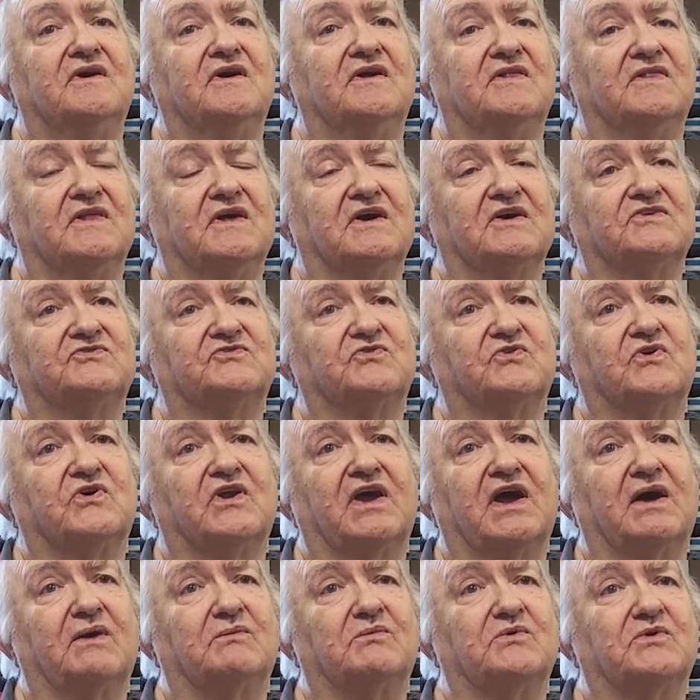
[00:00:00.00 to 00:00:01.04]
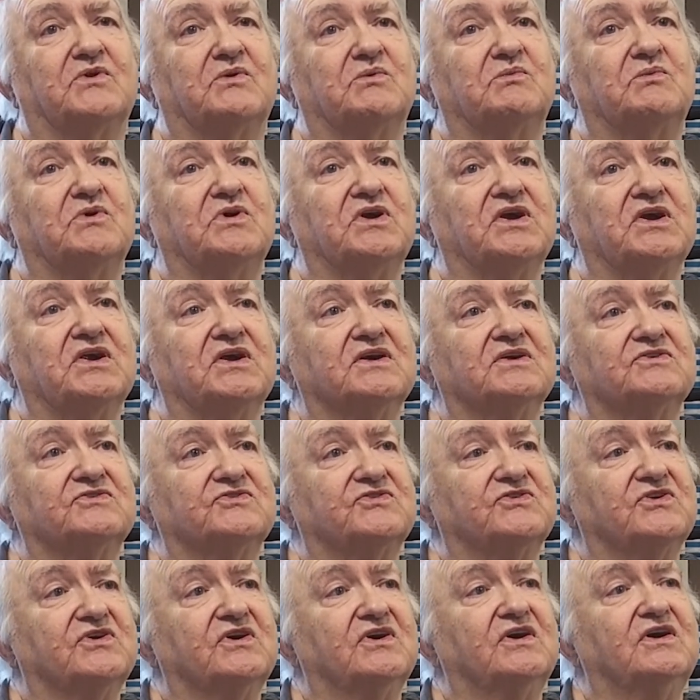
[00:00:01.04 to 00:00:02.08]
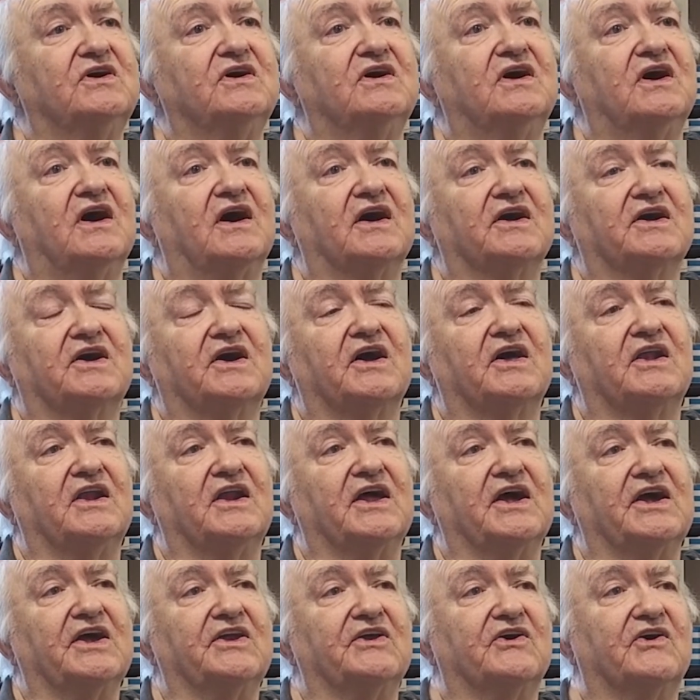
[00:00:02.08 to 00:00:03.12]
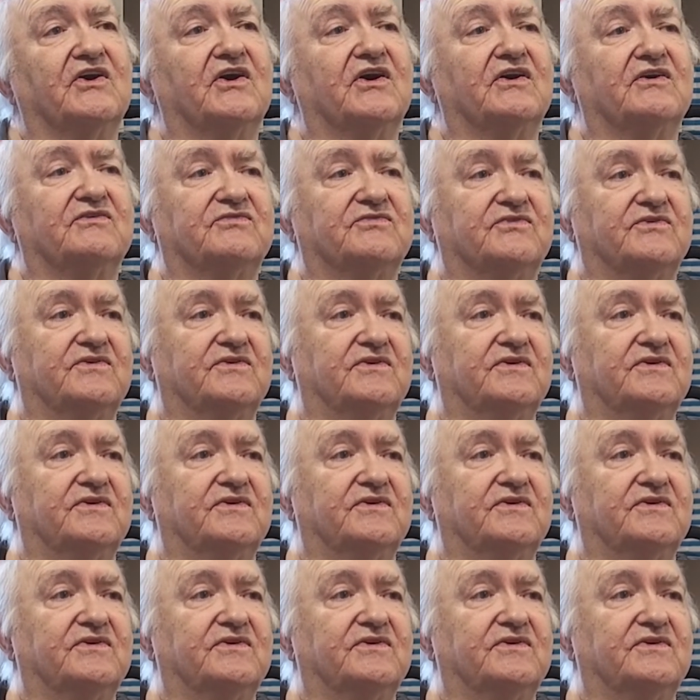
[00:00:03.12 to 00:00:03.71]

And that's what happened to me is I got laid off.